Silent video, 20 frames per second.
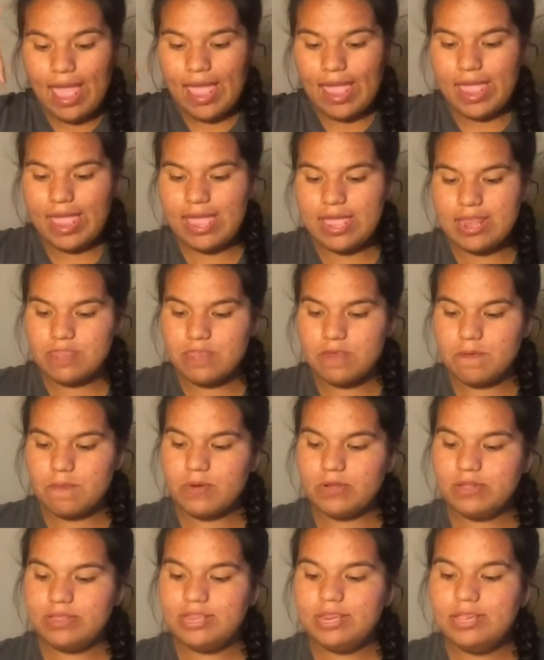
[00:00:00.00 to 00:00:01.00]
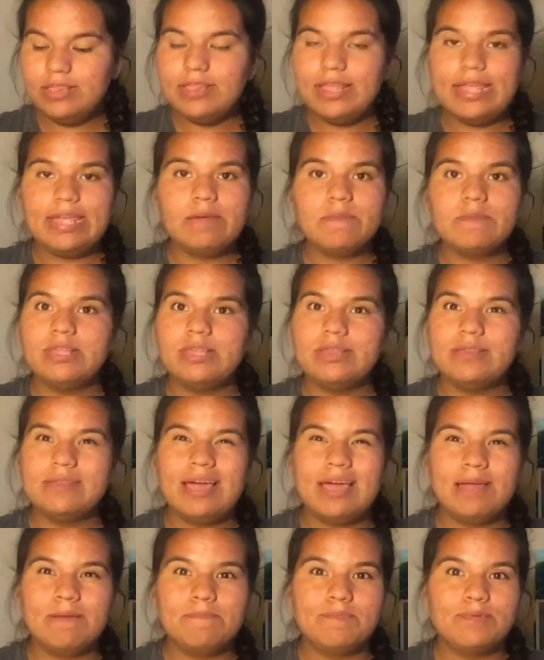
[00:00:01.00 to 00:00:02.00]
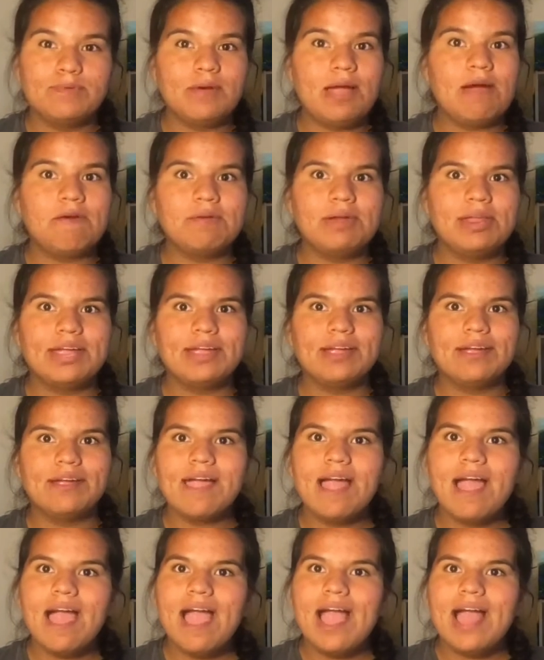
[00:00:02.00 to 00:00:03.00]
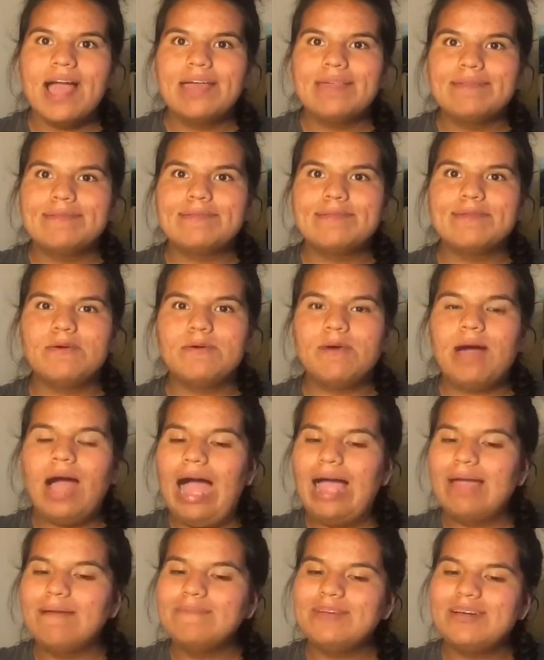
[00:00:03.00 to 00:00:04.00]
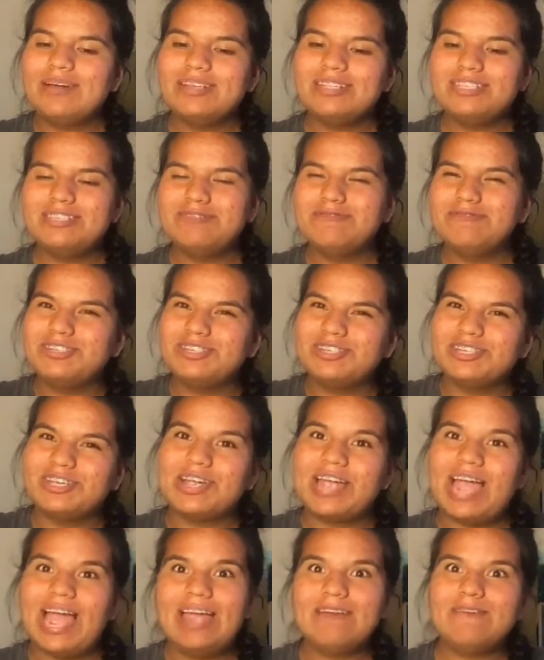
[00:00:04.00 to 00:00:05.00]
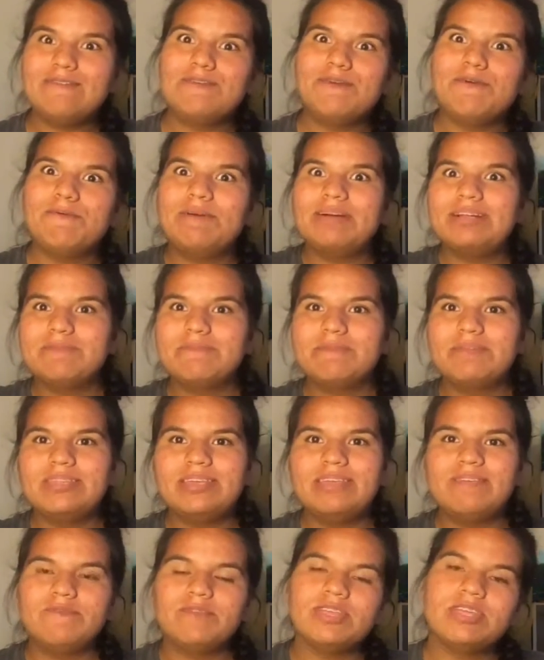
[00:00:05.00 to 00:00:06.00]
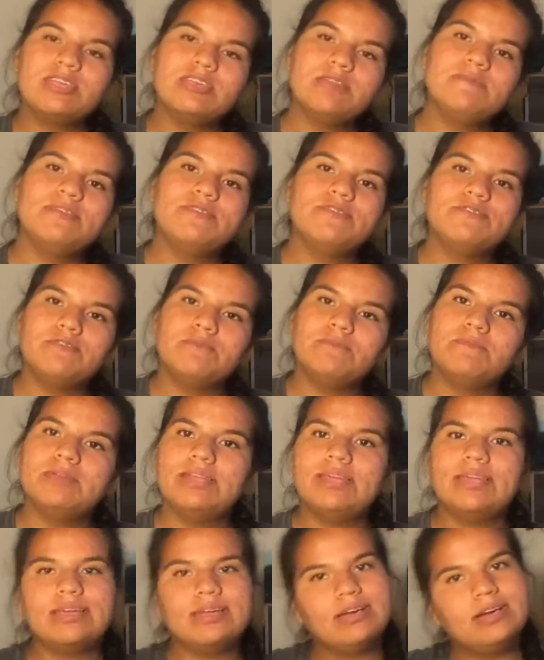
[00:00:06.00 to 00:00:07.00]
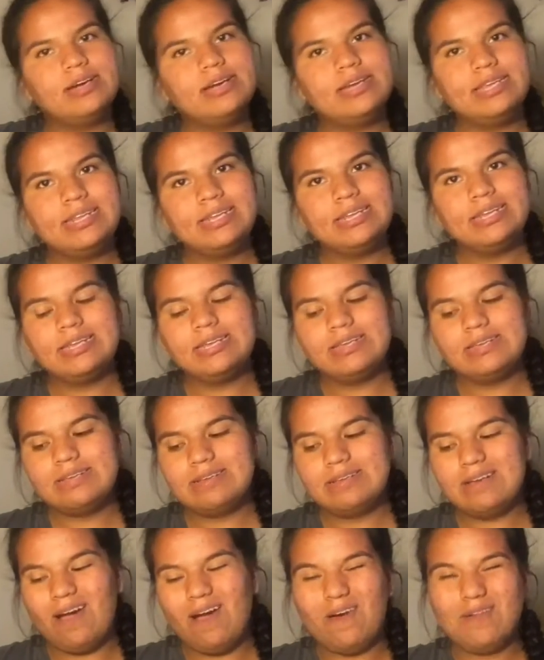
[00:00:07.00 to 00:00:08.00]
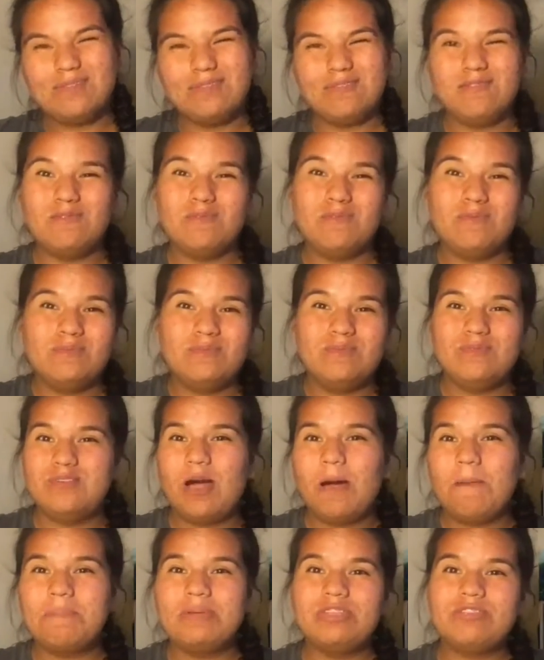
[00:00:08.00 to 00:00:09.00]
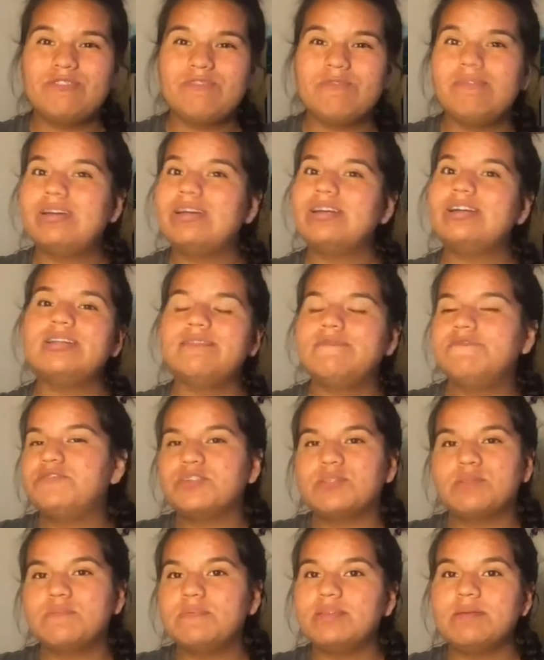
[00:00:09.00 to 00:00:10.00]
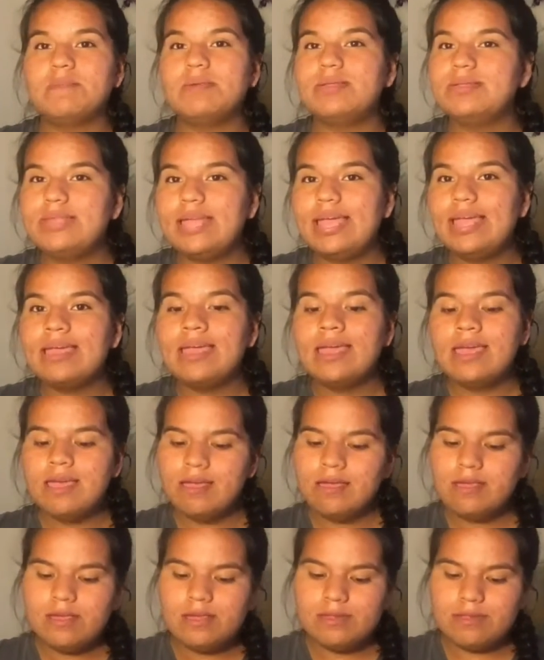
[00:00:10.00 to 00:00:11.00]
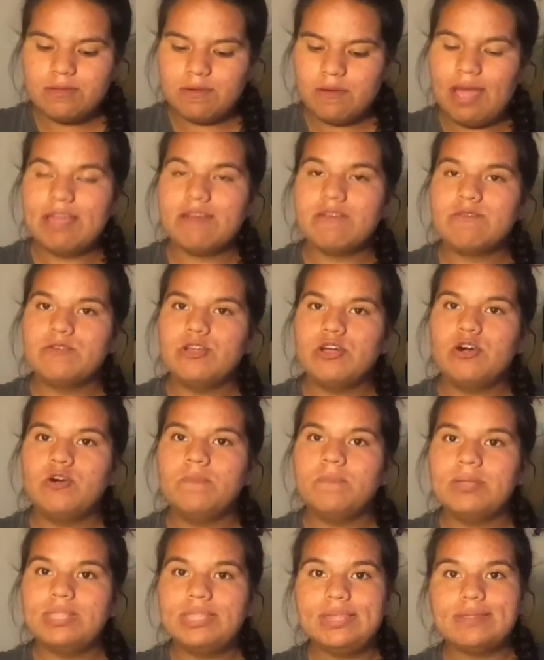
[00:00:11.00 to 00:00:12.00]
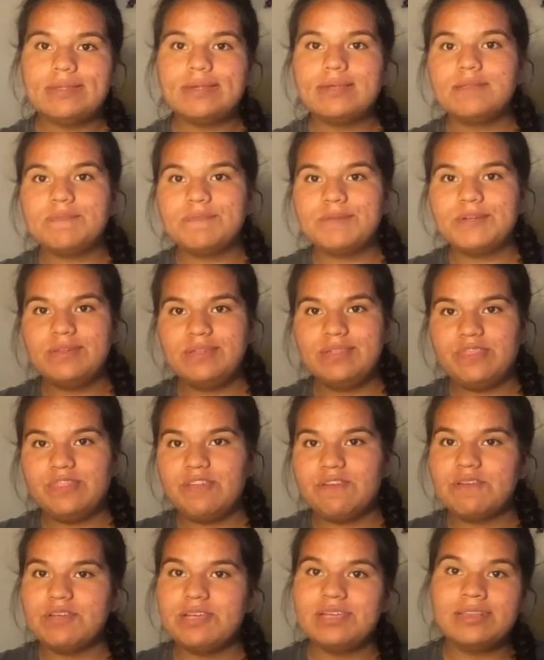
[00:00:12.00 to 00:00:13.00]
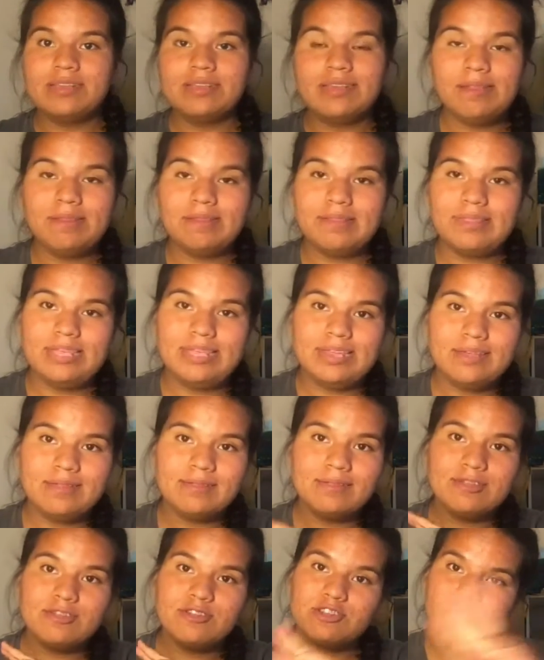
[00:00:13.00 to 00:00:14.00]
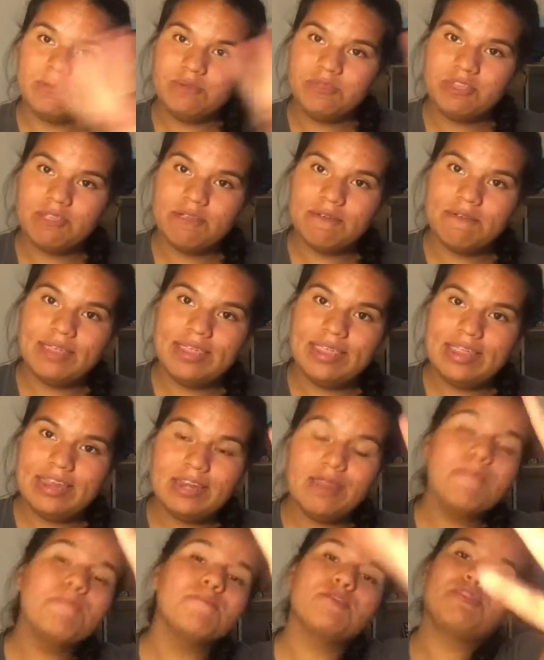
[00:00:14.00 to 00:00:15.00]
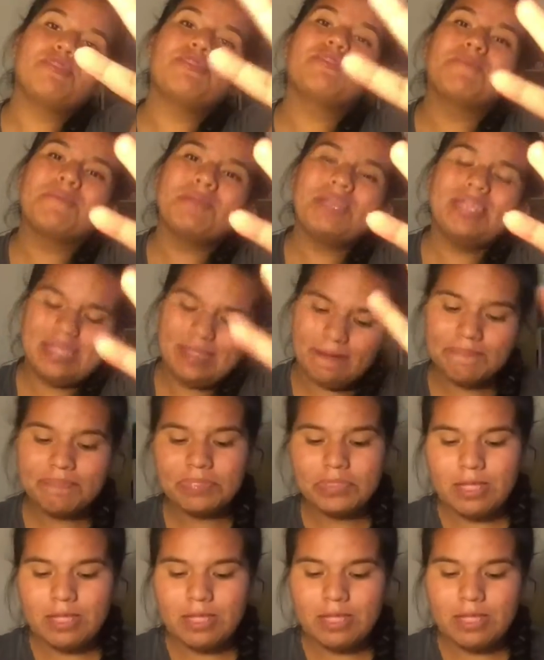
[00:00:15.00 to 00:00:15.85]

and the person in the ambulance had brown hair. So I'm not too sure. I don't know what to believe. It could be true, but it could also not be true. It could have just been a mistake. So I don't know, but this conspiracy theory does lead us to theory number 3,